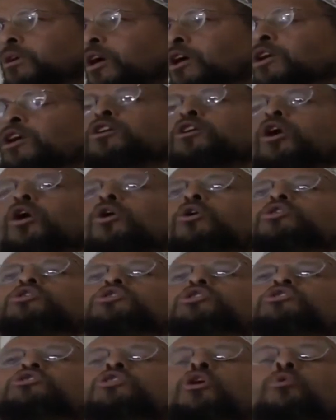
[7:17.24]
It
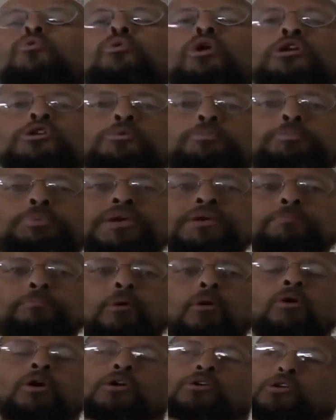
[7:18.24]
encourages the rich
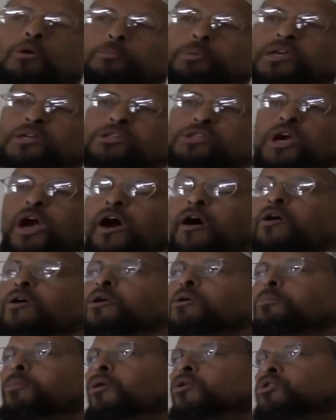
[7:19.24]
people to be
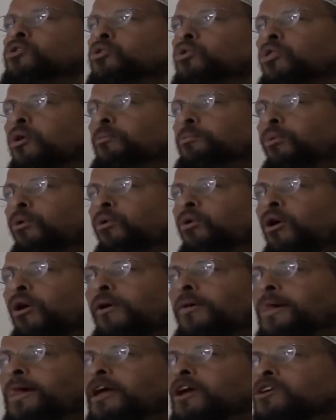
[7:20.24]
charitable to the
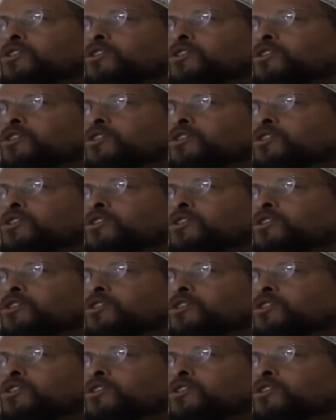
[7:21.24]
poor